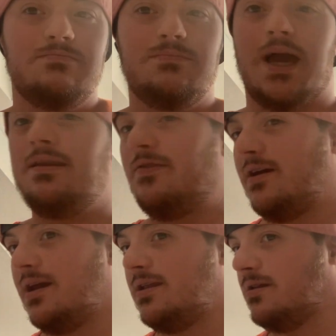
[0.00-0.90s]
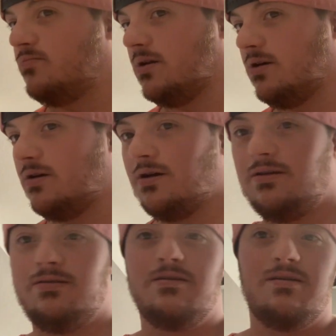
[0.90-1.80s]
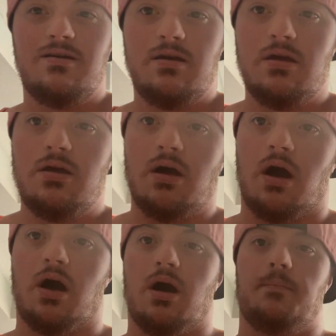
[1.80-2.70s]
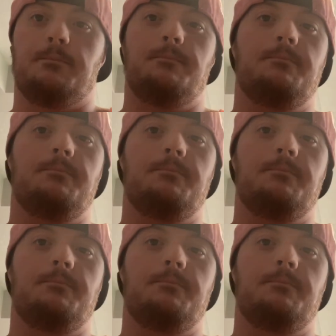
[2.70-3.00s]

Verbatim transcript: I think I did pretty good. Um,